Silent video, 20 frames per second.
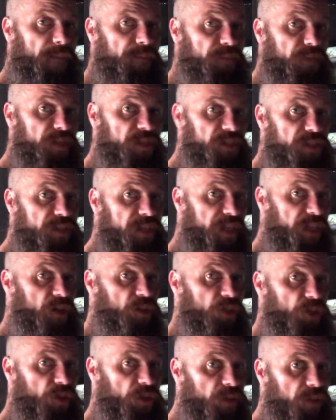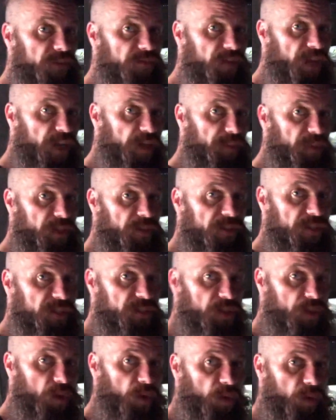This is a control environment,
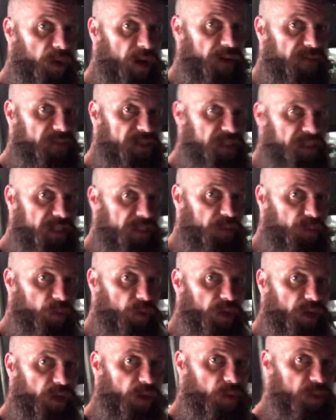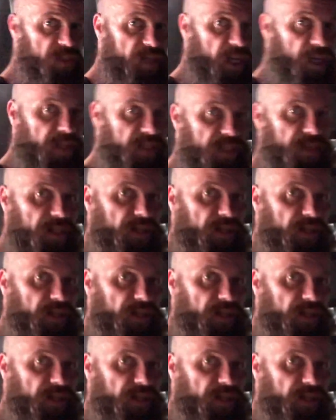so obviously what goes on in